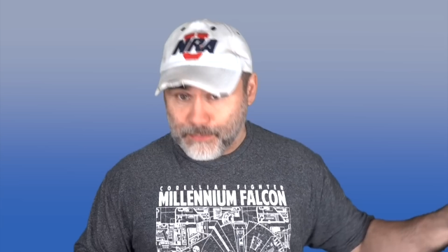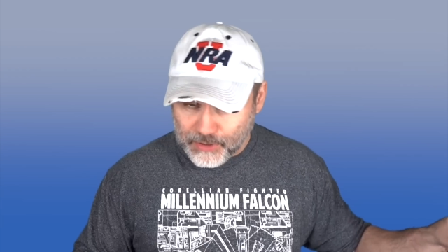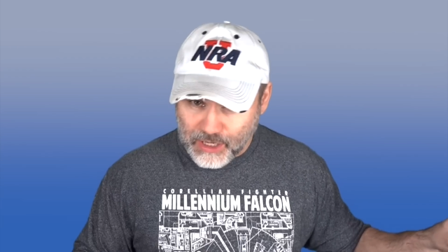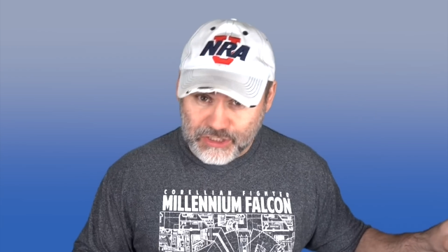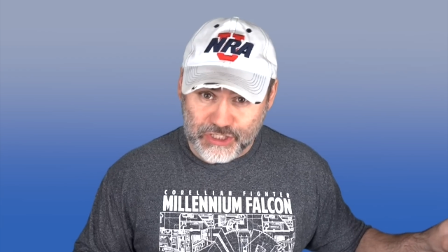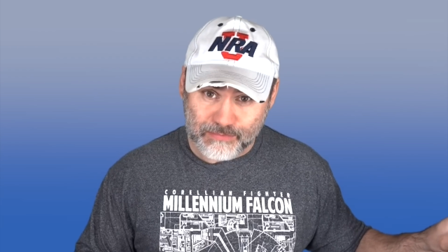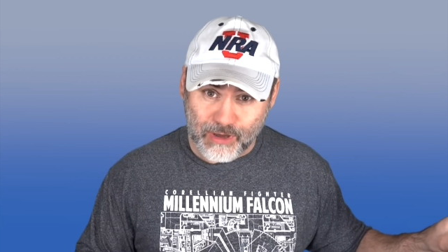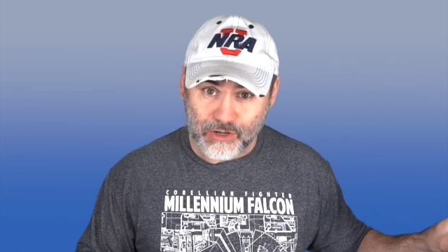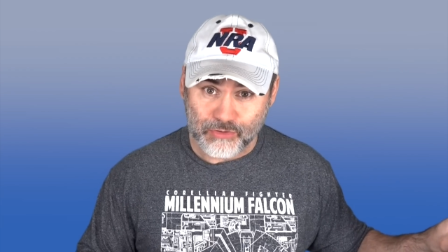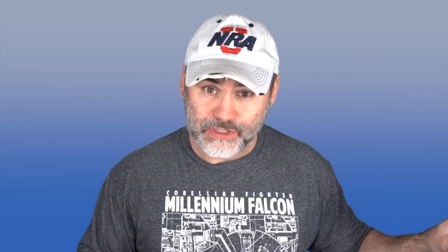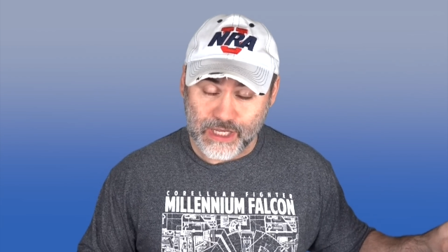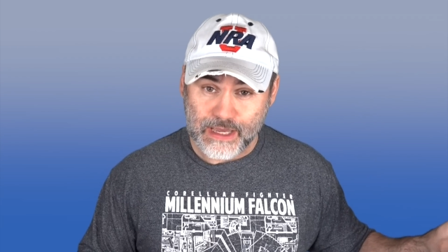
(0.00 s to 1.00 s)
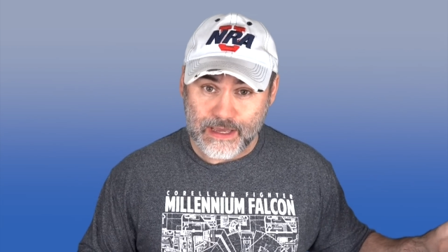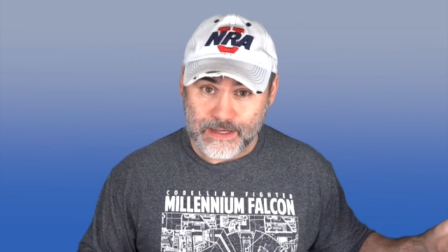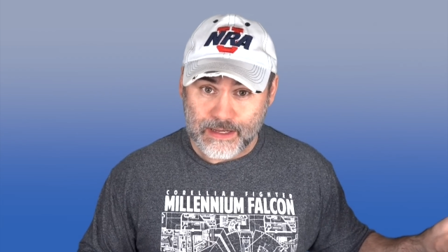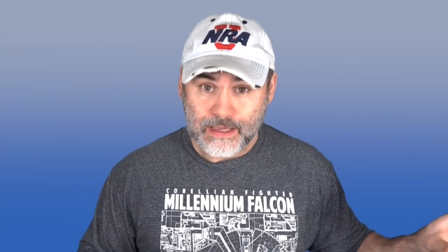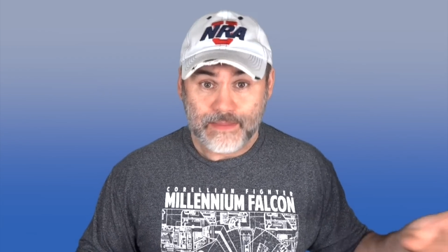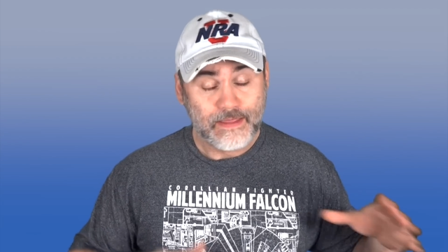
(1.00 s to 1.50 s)
production model
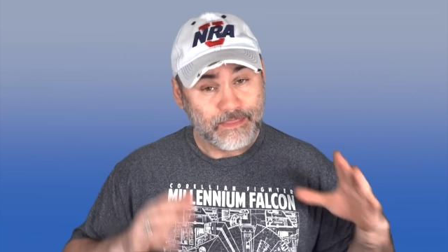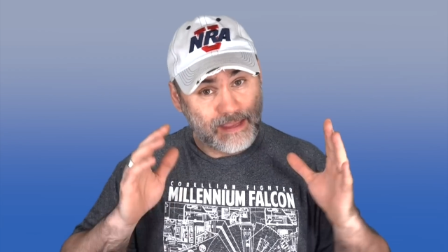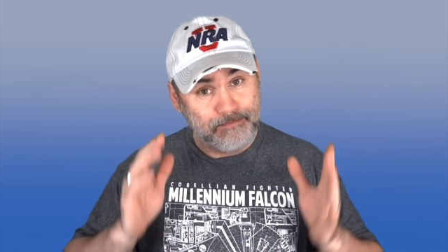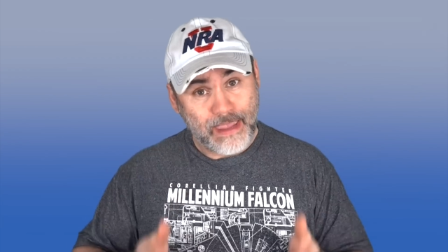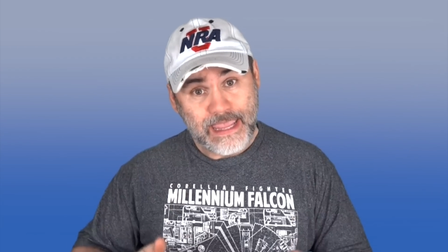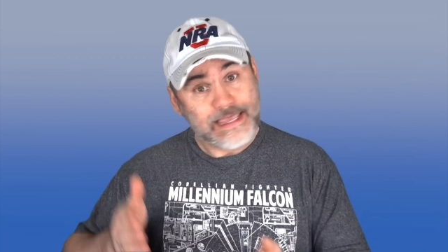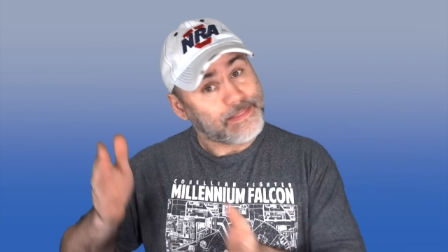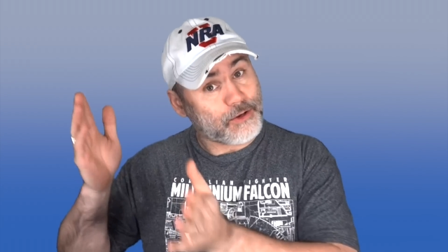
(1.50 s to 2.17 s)
gun that they make